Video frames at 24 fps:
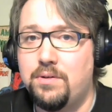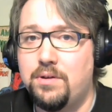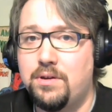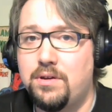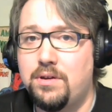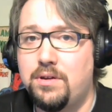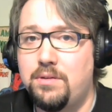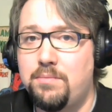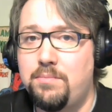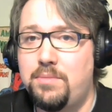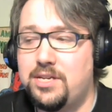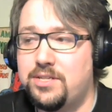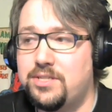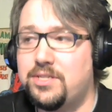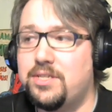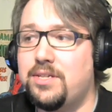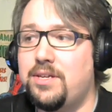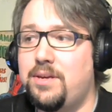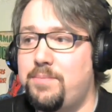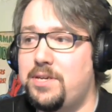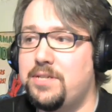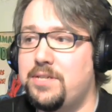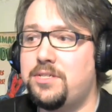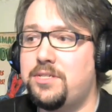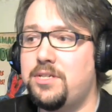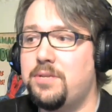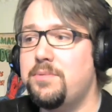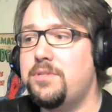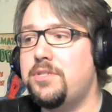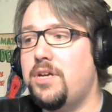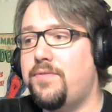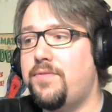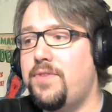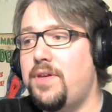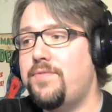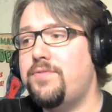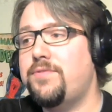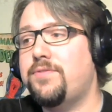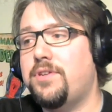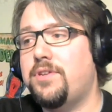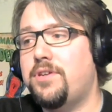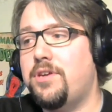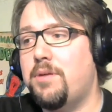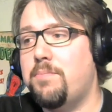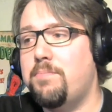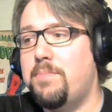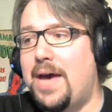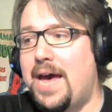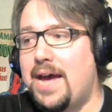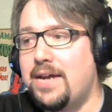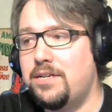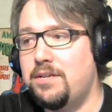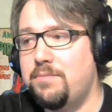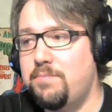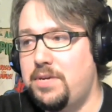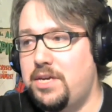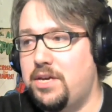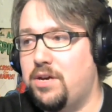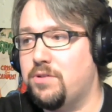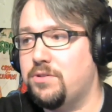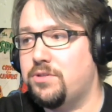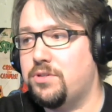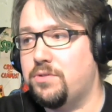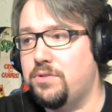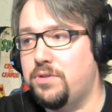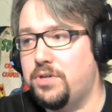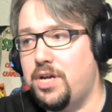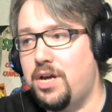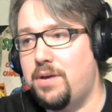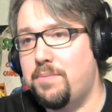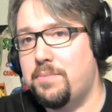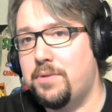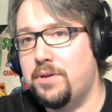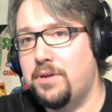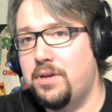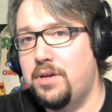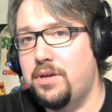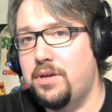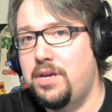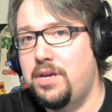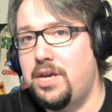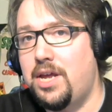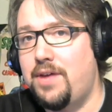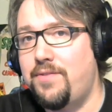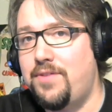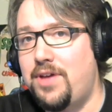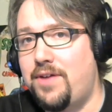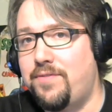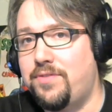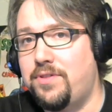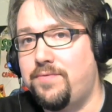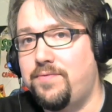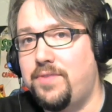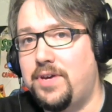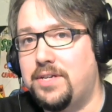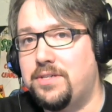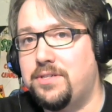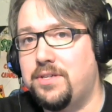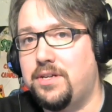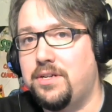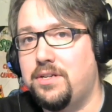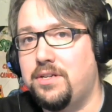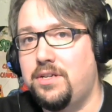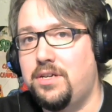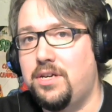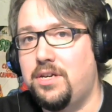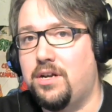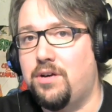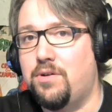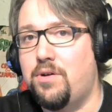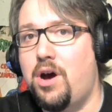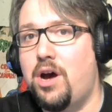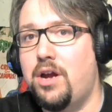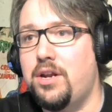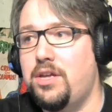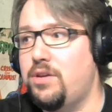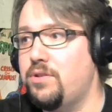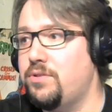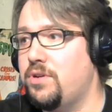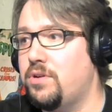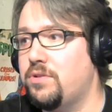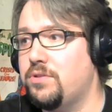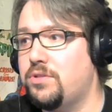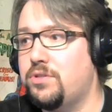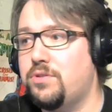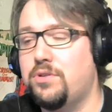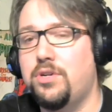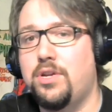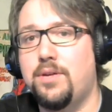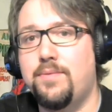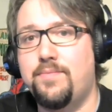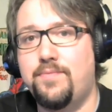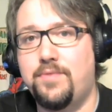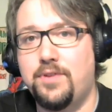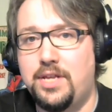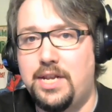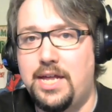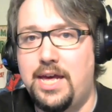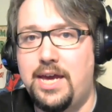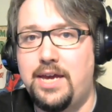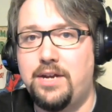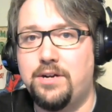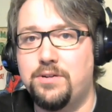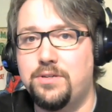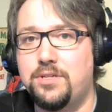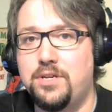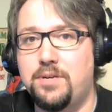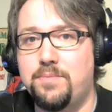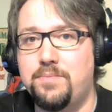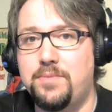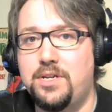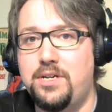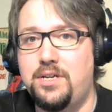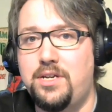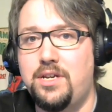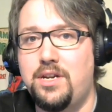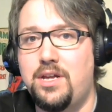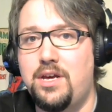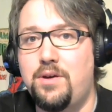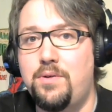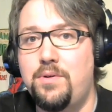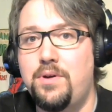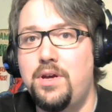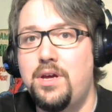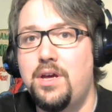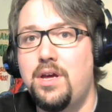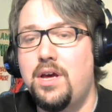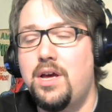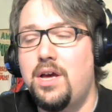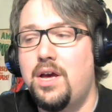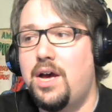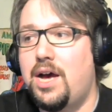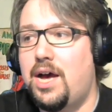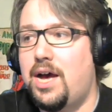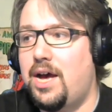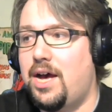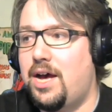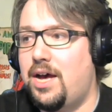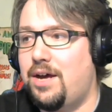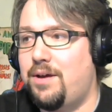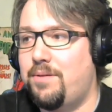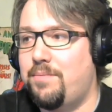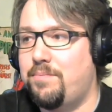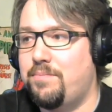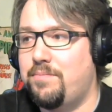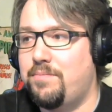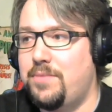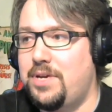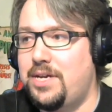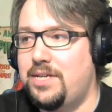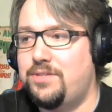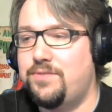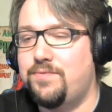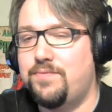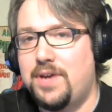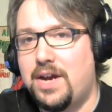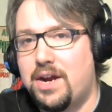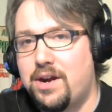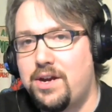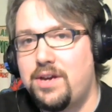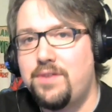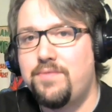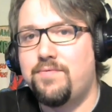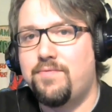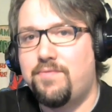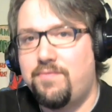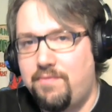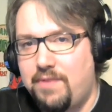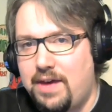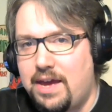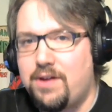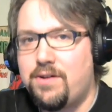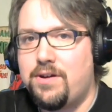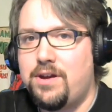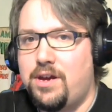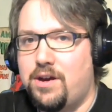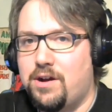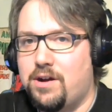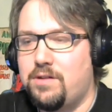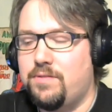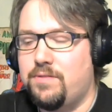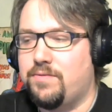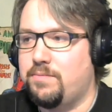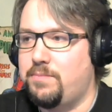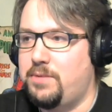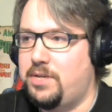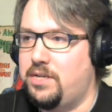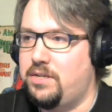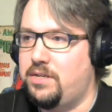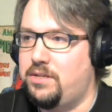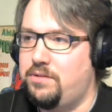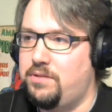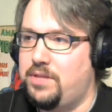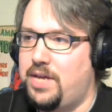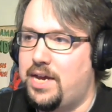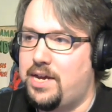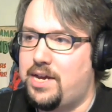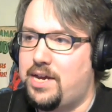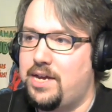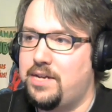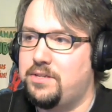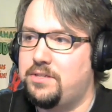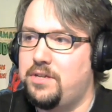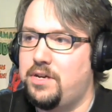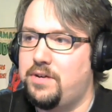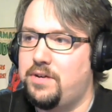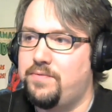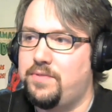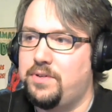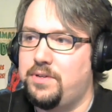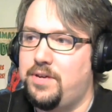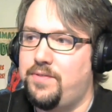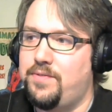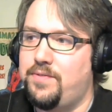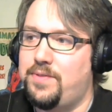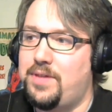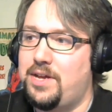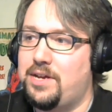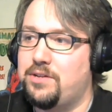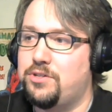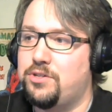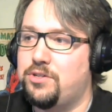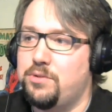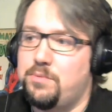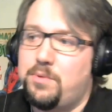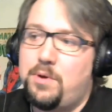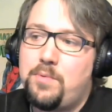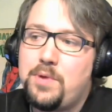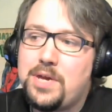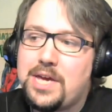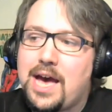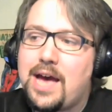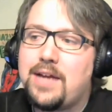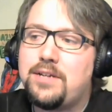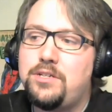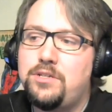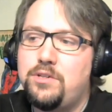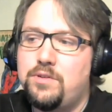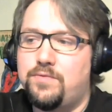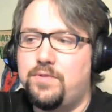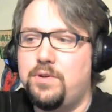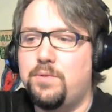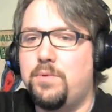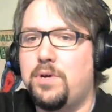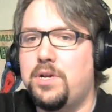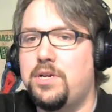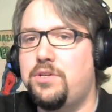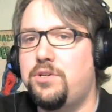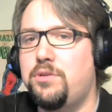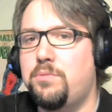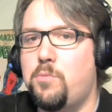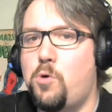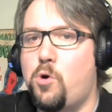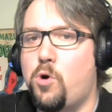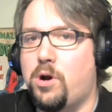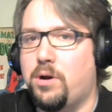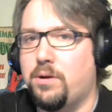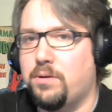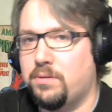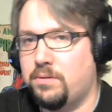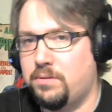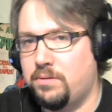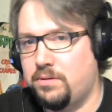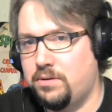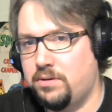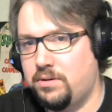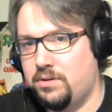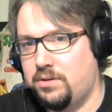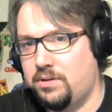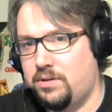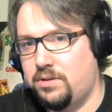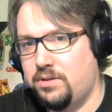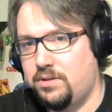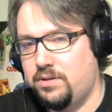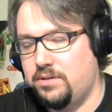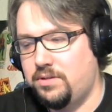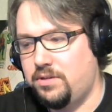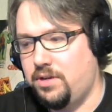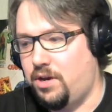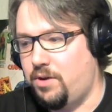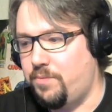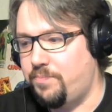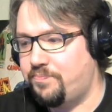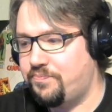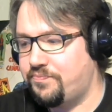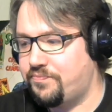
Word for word: yeah, because because some stuff has come back to me all screwed up, and I'd have to fix it. You know, audio's all screwed up for the night or something. You know, um, it's very very hard for me to do that kind of stuff and to get that control. Well, we got to if we want to do more. So